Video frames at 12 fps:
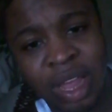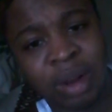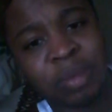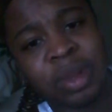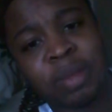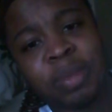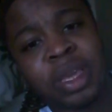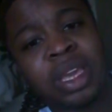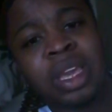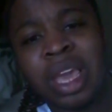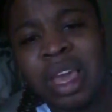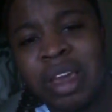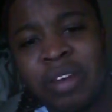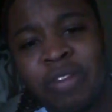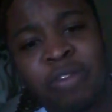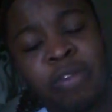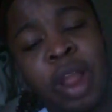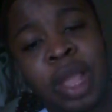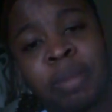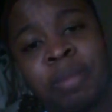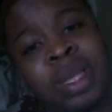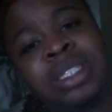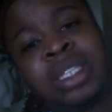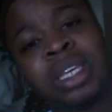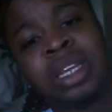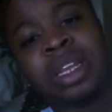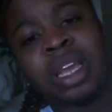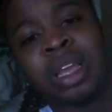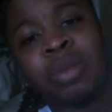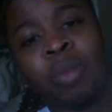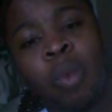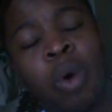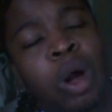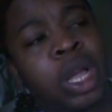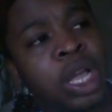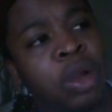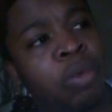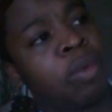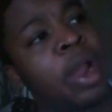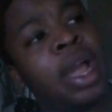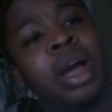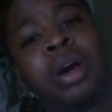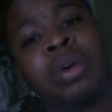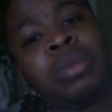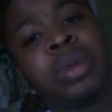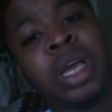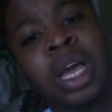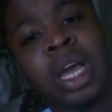I don't want to be fragmented and walking around,